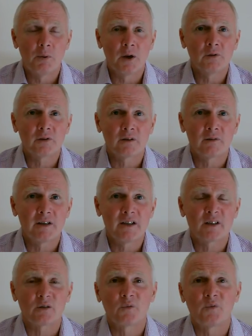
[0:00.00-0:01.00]
Both of
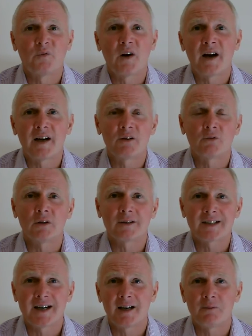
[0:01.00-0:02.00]
these
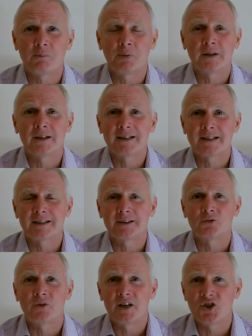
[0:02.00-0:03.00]
viral-type
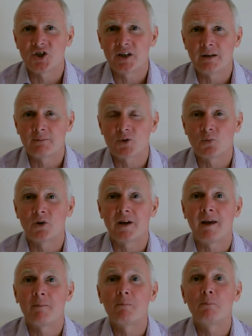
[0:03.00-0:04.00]
political regimes
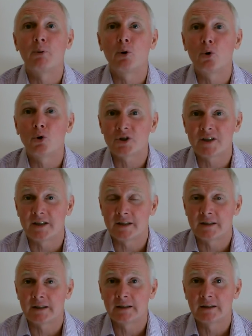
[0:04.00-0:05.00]
were
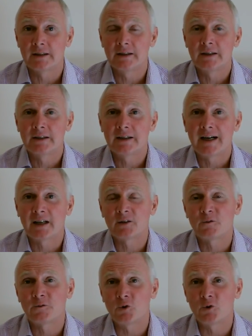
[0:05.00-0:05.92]
imported and